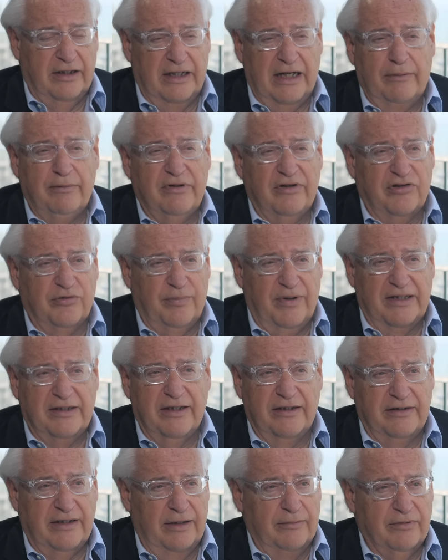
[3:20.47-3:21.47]
and I would expect
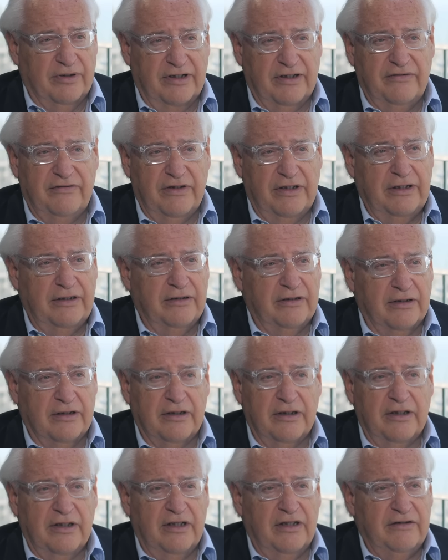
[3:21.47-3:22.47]
that they will continue to
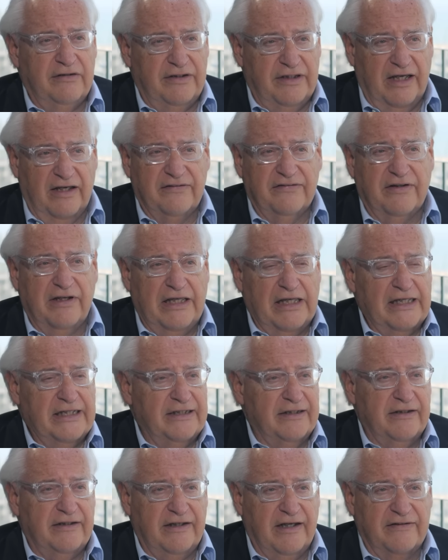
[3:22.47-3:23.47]

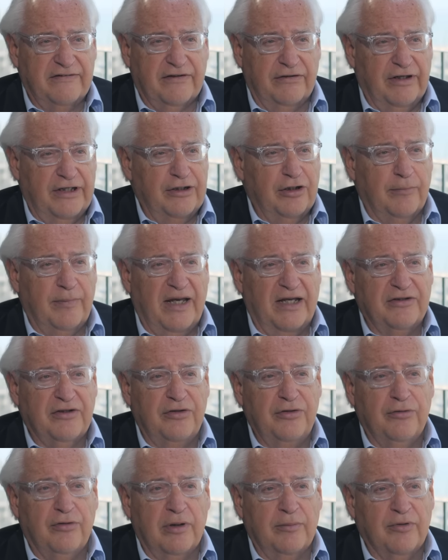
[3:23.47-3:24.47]
de-escalate and go back to
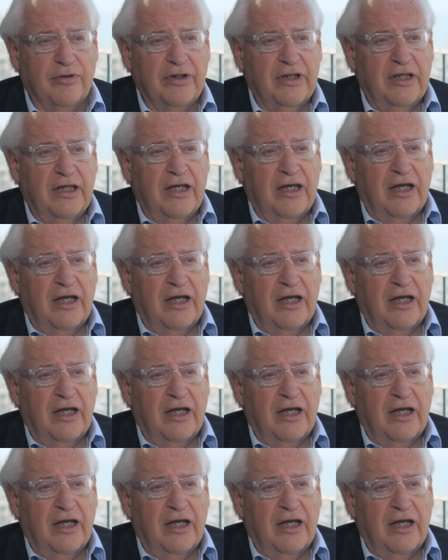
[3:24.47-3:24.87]
normal.